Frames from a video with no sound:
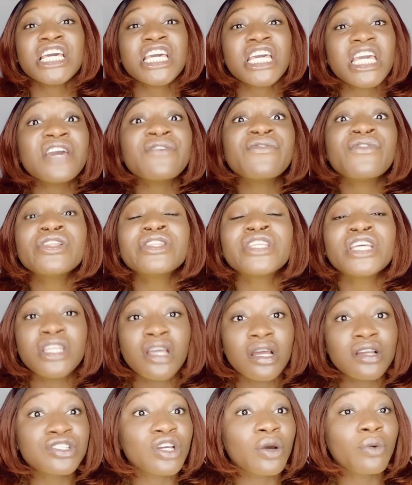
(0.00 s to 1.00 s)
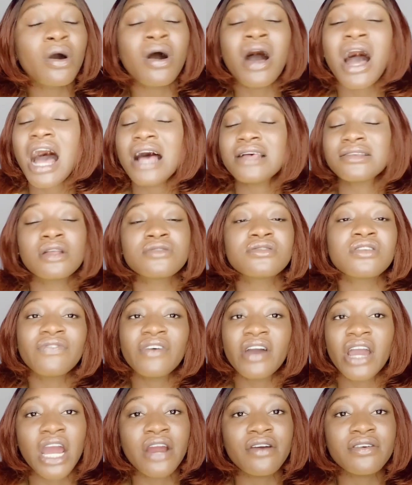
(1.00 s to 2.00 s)
Even the Nature Well has lots of
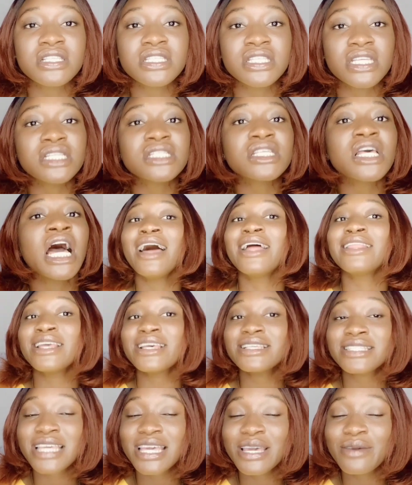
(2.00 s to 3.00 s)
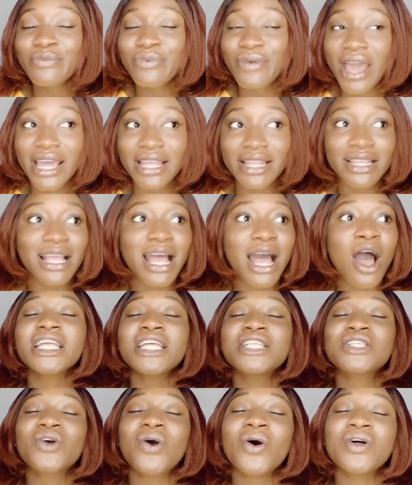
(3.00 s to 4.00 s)
varieties. This skin
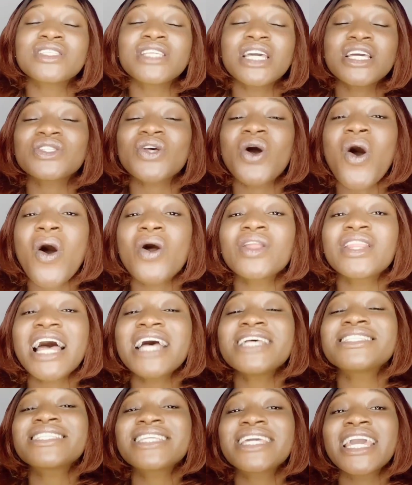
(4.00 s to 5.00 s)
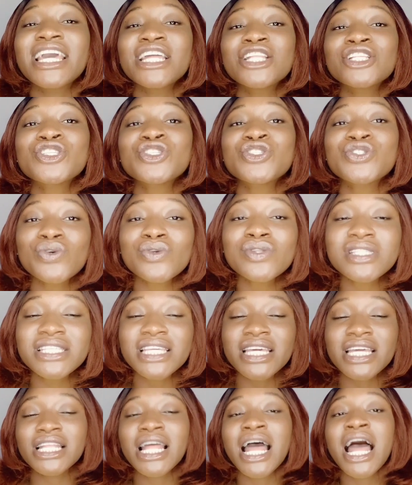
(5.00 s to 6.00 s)
brightener, it contains other skin soothing,